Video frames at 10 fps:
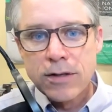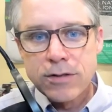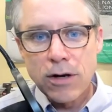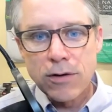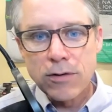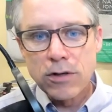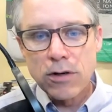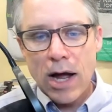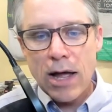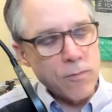So you're
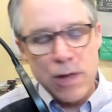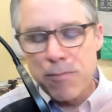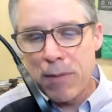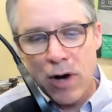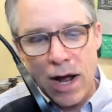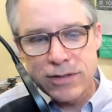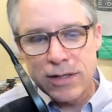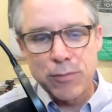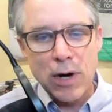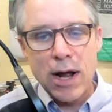right. We memorized
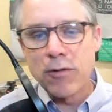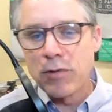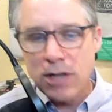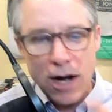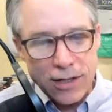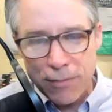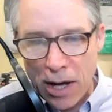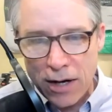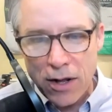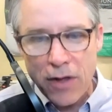it, Bryan, and we talked
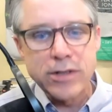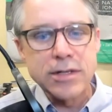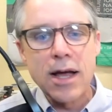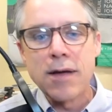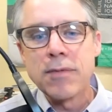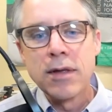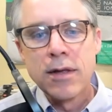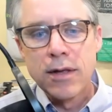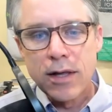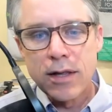about it all the time.
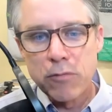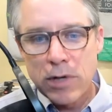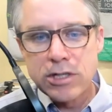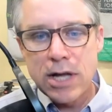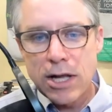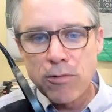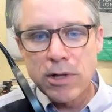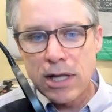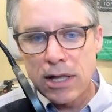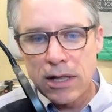We
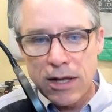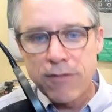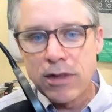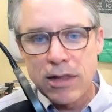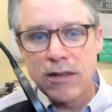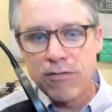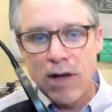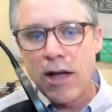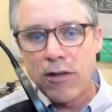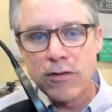genuinely lived these
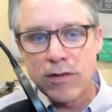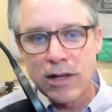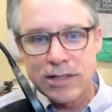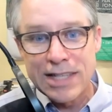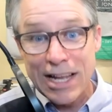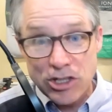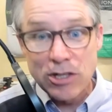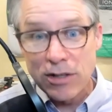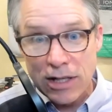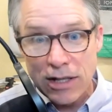values
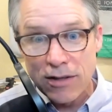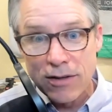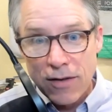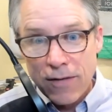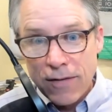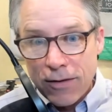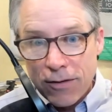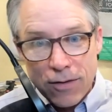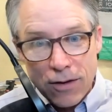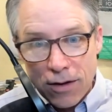intentionally
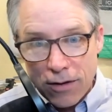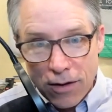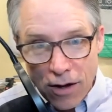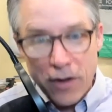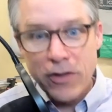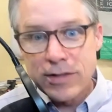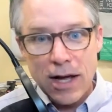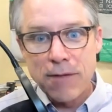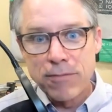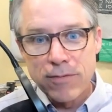all the
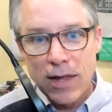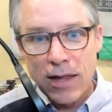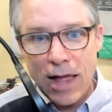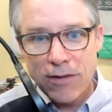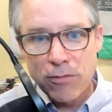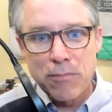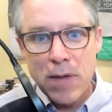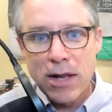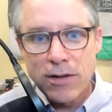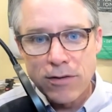time. And that's what
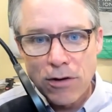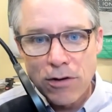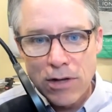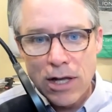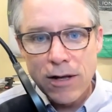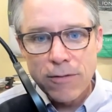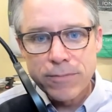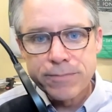made it so unique.